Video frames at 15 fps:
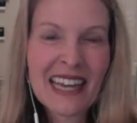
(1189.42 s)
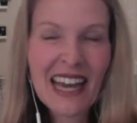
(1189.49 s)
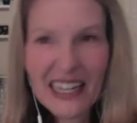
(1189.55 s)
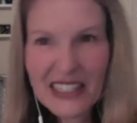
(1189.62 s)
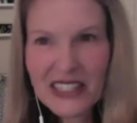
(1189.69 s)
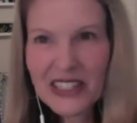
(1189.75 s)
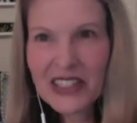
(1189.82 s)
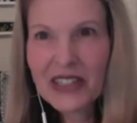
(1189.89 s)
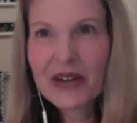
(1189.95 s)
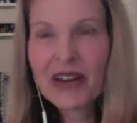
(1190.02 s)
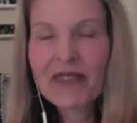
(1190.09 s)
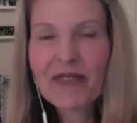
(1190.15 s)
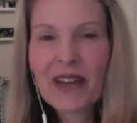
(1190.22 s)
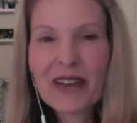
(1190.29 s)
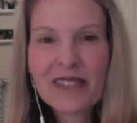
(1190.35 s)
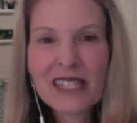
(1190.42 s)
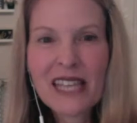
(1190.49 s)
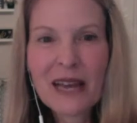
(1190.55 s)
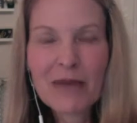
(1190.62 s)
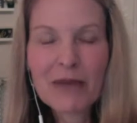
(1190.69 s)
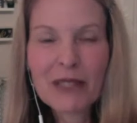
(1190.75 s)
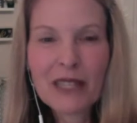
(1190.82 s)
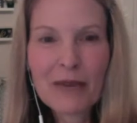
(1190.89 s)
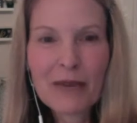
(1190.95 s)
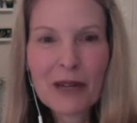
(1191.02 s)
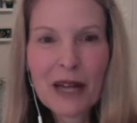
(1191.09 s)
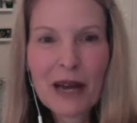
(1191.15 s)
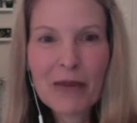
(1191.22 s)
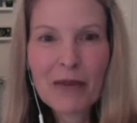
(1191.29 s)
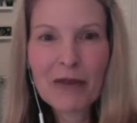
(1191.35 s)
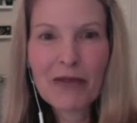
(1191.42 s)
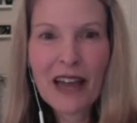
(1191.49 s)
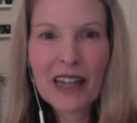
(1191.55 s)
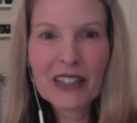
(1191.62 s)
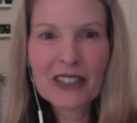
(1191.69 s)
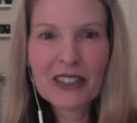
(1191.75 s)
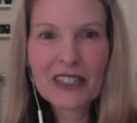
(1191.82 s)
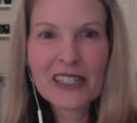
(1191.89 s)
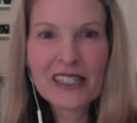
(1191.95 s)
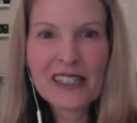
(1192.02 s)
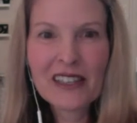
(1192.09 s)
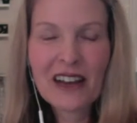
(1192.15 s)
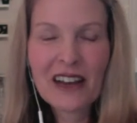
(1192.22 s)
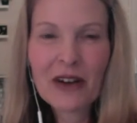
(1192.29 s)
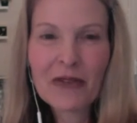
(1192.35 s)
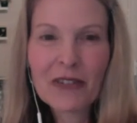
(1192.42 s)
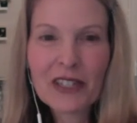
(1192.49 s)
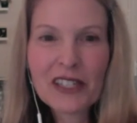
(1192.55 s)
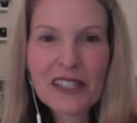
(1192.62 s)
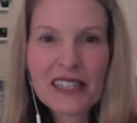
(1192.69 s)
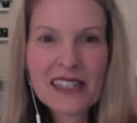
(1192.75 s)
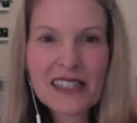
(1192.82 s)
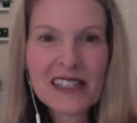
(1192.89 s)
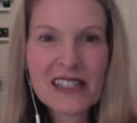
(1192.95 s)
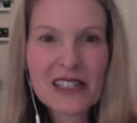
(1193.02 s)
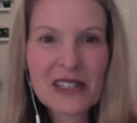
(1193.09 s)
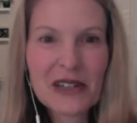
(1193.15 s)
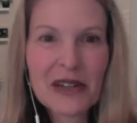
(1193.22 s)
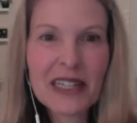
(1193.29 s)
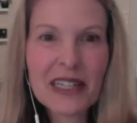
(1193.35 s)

I do. I've, I've, sampled up a couple factories uh, overseas to do